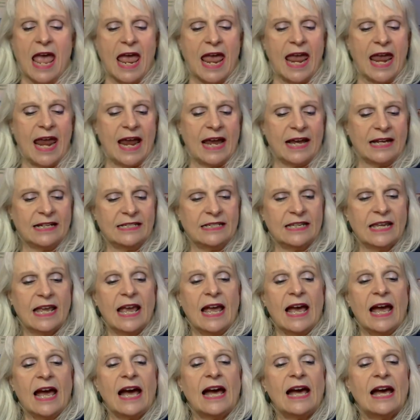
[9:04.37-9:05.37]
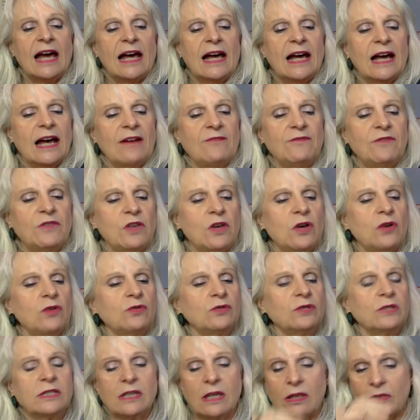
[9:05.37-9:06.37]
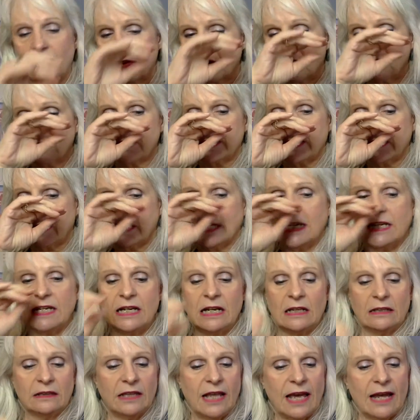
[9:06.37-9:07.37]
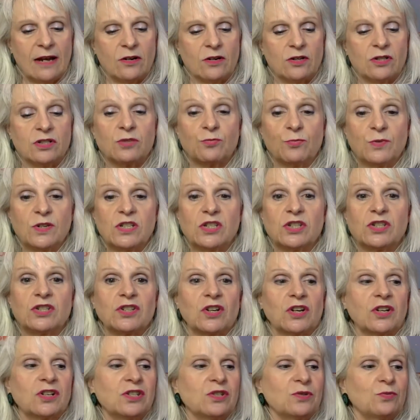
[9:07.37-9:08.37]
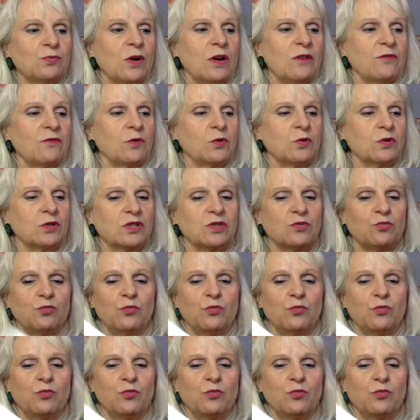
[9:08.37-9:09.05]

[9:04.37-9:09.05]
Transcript: And of those 13 letters, which starts, of course,